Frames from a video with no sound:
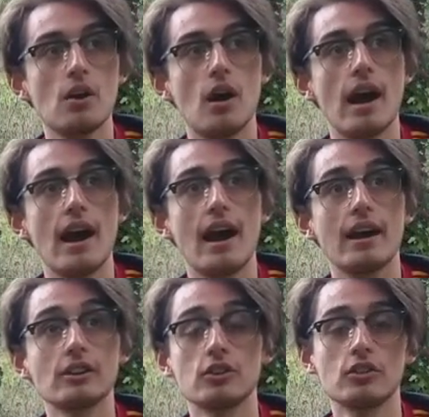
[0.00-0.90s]
I
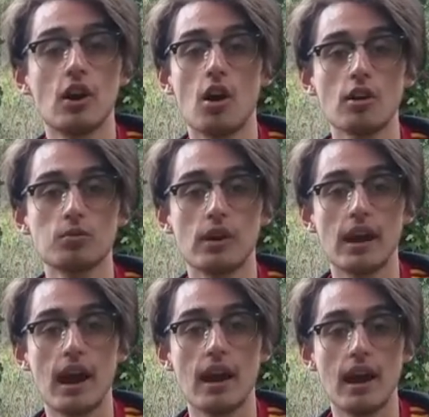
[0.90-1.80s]
learned the hard way.
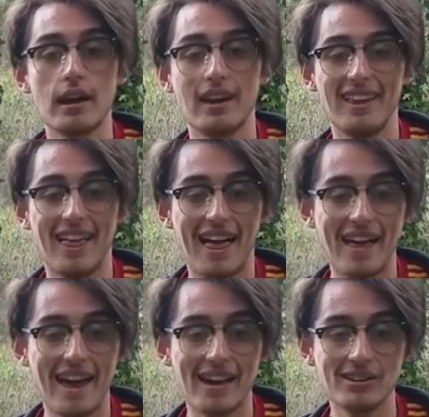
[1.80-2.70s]
I
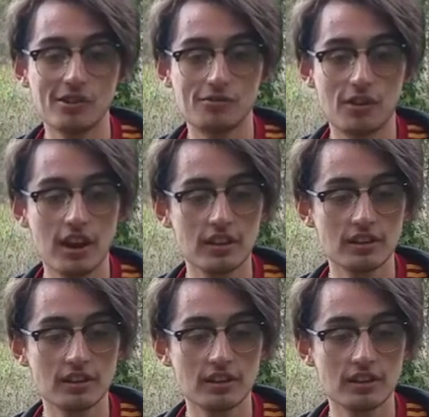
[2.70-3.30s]
had no friends.